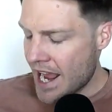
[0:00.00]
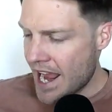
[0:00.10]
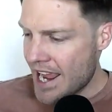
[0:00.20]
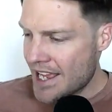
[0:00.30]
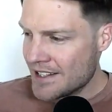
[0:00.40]

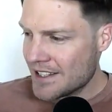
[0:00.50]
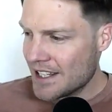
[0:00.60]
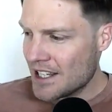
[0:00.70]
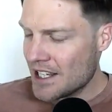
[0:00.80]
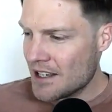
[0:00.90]
And
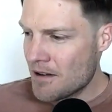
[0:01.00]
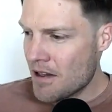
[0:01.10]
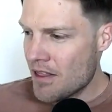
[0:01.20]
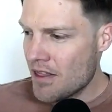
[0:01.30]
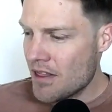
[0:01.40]

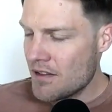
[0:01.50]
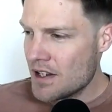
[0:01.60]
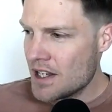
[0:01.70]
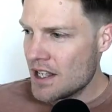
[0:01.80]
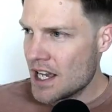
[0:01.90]

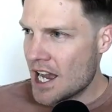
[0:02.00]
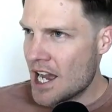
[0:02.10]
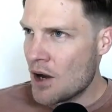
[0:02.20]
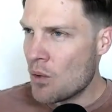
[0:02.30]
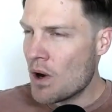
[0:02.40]

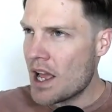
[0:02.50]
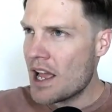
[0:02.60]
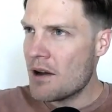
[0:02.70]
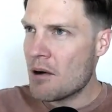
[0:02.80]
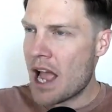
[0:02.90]
Adam
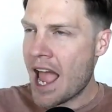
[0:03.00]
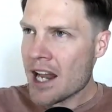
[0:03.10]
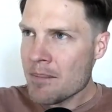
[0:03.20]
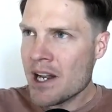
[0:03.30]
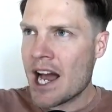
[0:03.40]

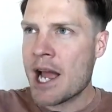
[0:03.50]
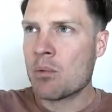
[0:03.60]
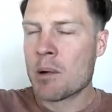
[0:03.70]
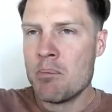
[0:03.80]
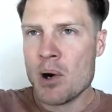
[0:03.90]
and I were
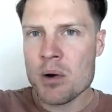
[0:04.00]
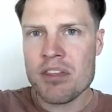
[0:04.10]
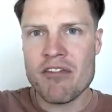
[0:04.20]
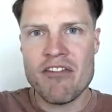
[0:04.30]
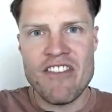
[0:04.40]
both
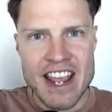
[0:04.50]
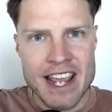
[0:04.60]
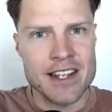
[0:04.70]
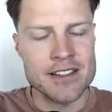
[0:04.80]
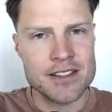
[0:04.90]

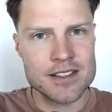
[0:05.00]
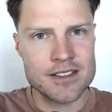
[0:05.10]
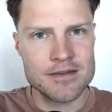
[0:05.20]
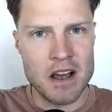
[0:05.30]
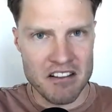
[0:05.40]
fans
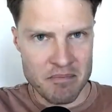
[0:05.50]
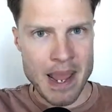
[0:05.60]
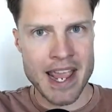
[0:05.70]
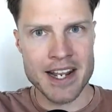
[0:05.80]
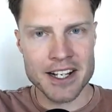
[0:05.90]
of
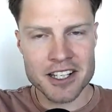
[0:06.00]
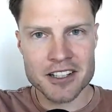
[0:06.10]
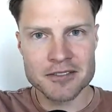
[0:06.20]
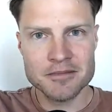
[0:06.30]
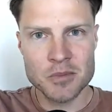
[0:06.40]
Panic.
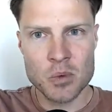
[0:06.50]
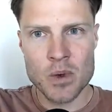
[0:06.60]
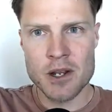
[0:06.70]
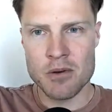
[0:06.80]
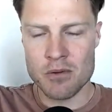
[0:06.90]

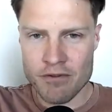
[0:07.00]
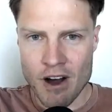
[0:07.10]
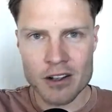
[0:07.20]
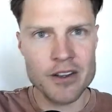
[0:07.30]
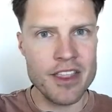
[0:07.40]
We
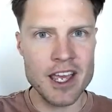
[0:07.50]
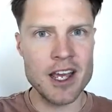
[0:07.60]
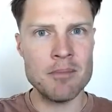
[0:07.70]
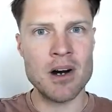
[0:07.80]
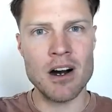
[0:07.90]
followed
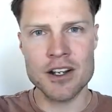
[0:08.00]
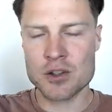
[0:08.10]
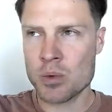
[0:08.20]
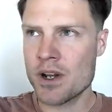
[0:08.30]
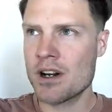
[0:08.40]
them on
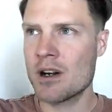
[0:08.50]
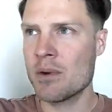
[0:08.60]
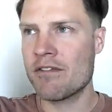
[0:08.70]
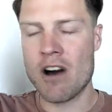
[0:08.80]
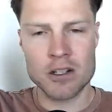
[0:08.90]
Twitter. We
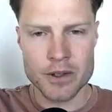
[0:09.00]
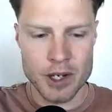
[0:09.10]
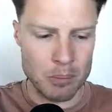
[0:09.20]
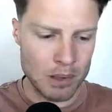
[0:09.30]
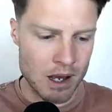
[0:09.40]
followed their
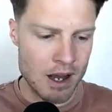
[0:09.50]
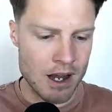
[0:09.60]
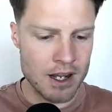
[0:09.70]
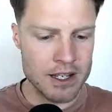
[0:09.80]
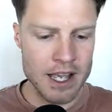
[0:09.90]
blog.